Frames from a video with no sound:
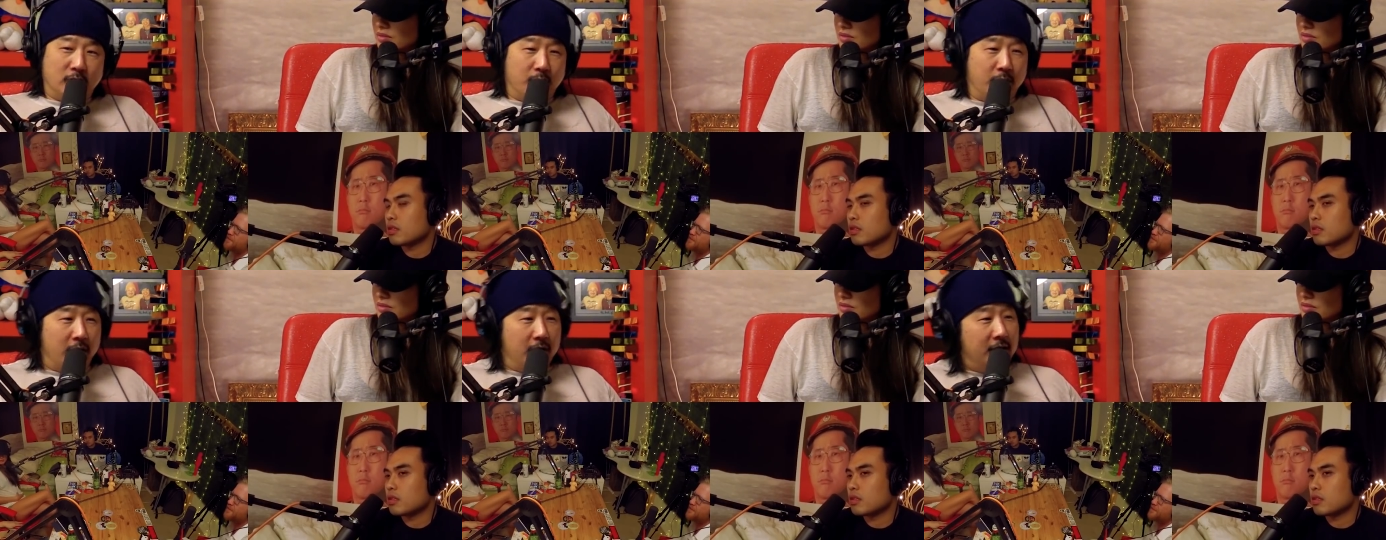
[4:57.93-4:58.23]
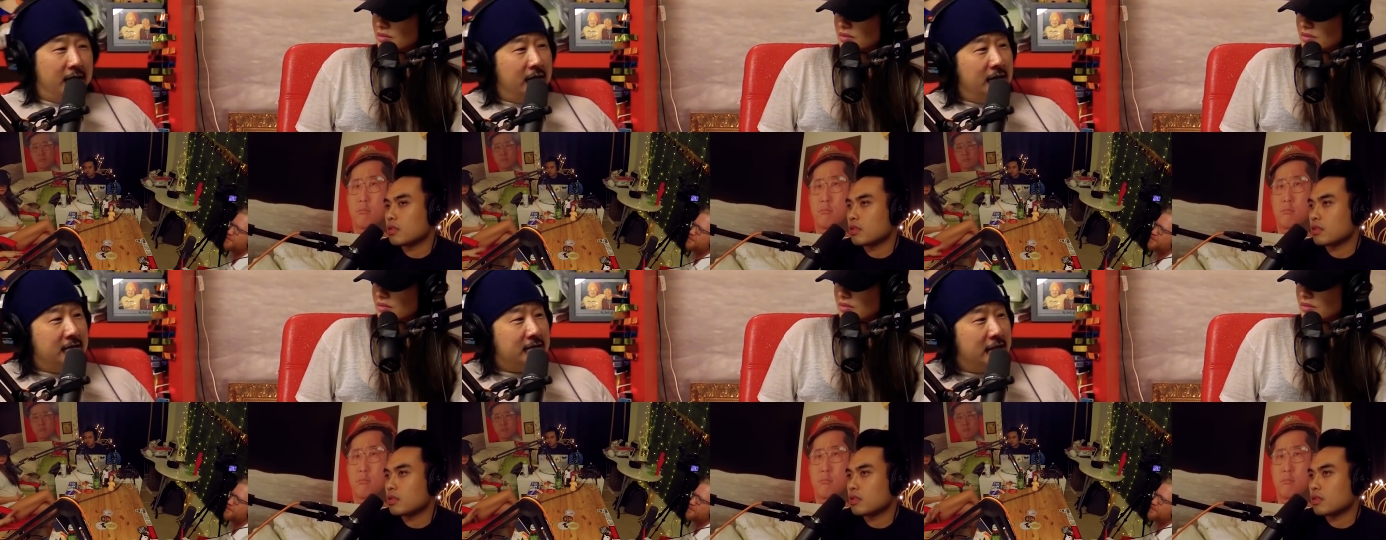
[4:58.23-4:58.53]
Speaker 1: your
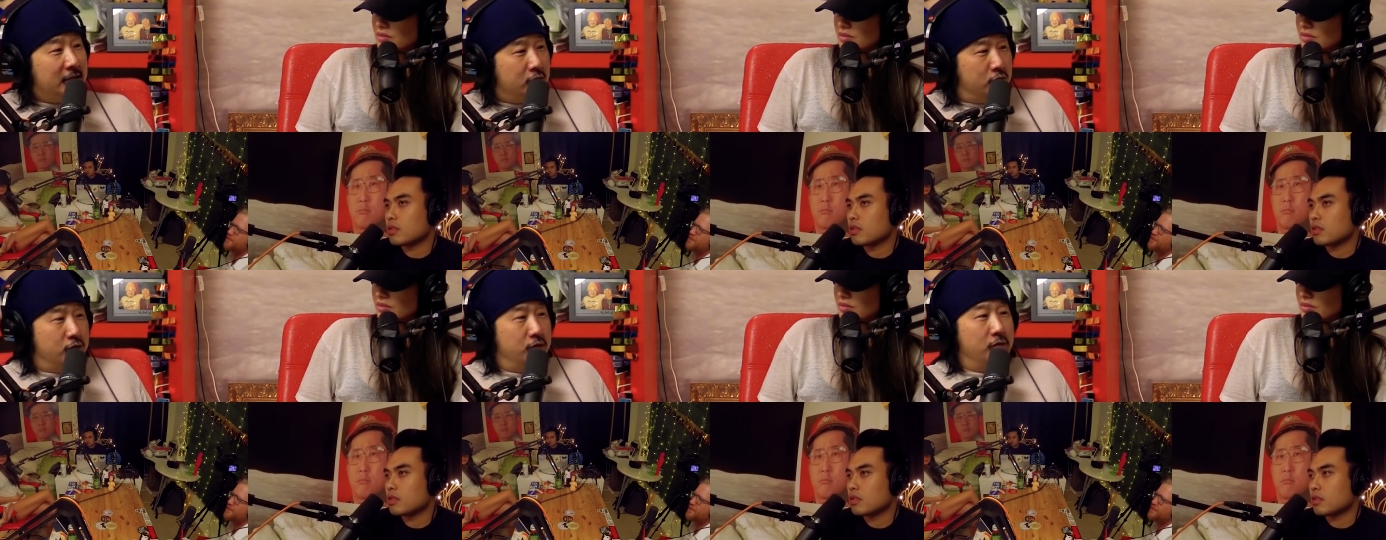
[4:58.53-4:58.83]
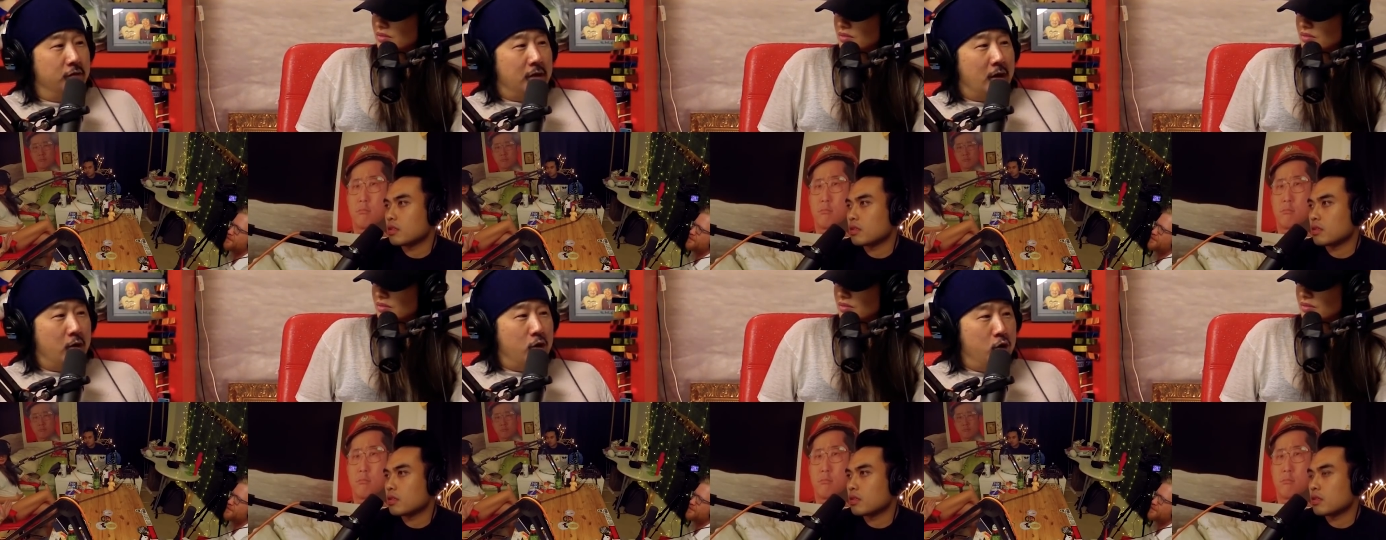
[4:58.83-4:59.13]
body. Is that
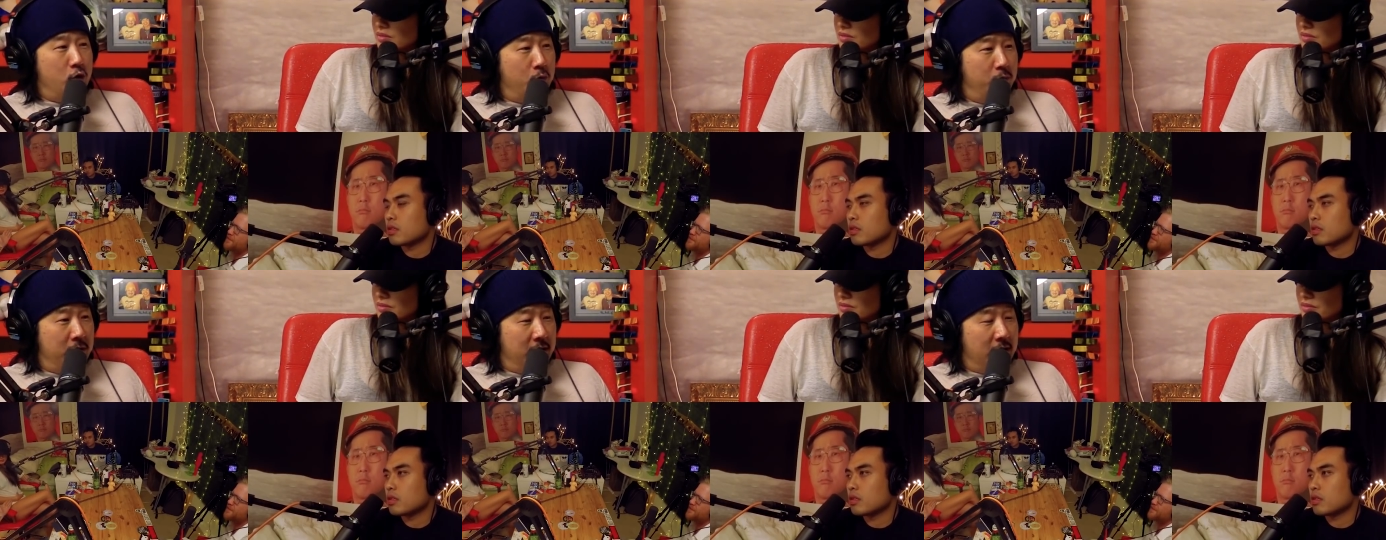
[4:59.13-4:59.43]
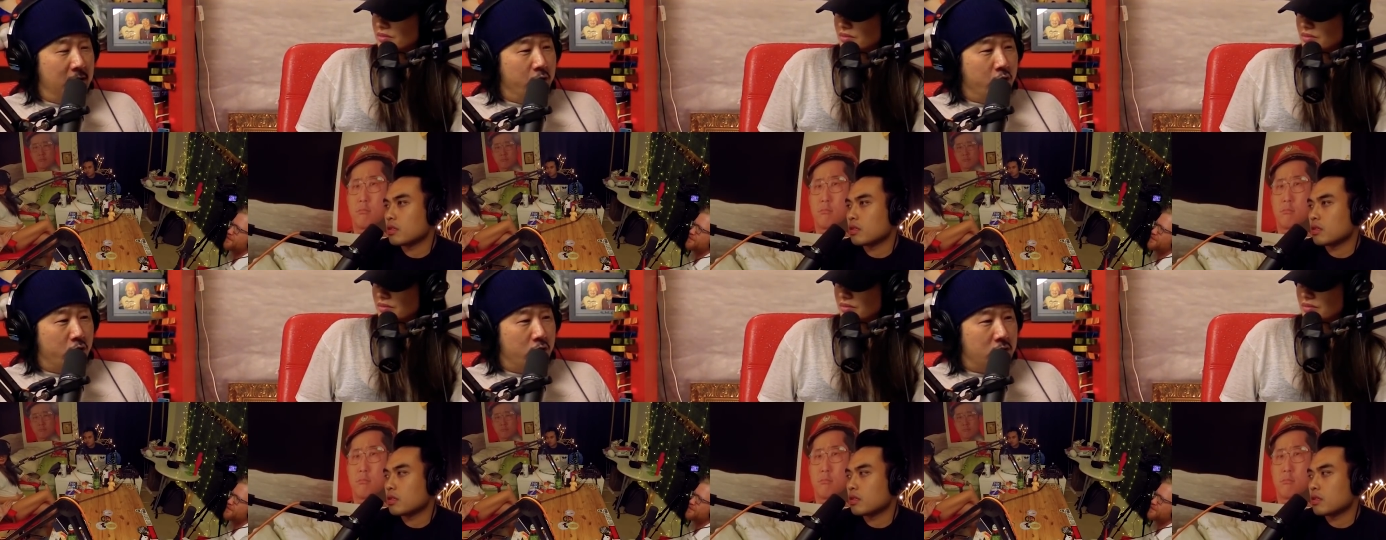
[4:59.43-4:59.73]
true now, you being
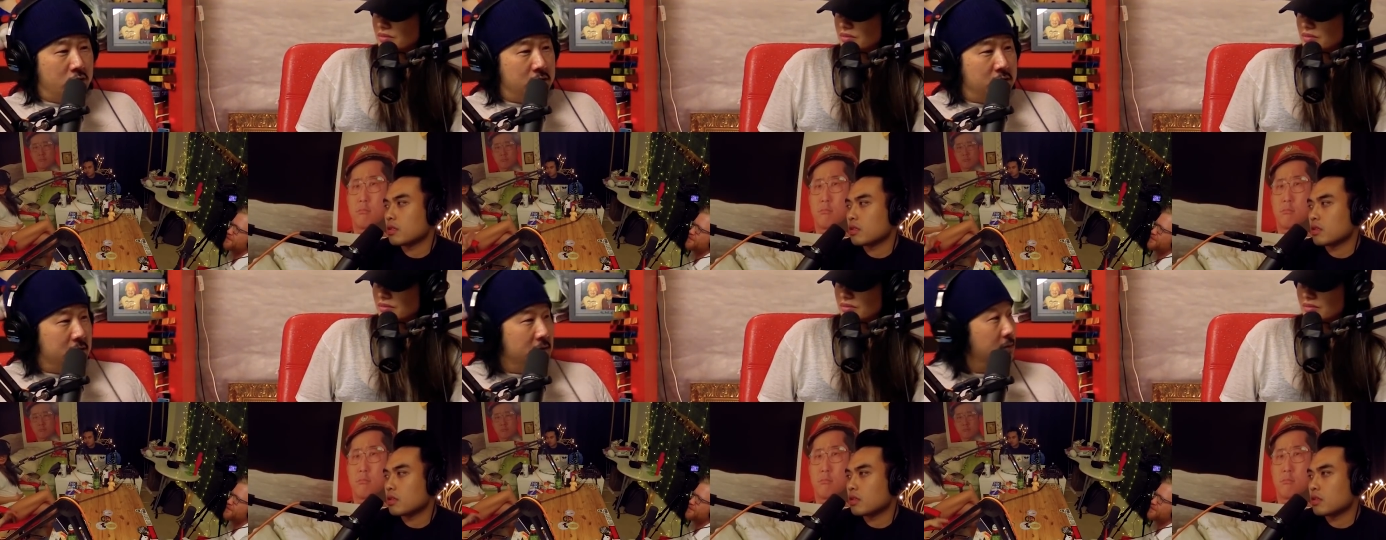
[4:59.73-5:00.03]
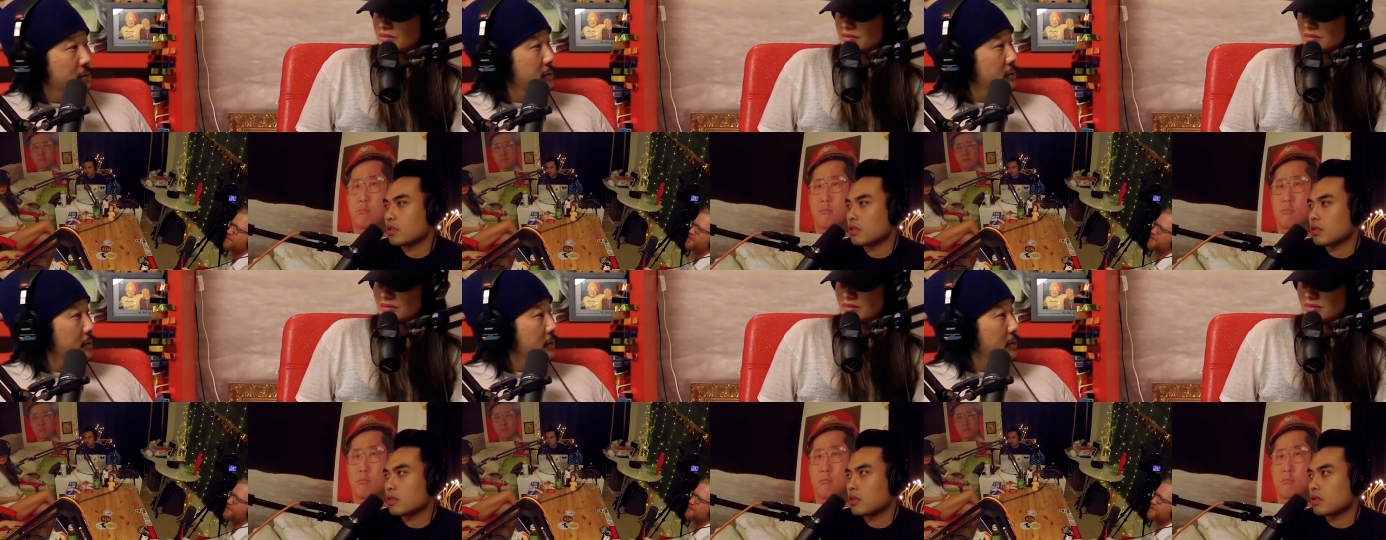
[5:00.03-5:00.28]
a nurse?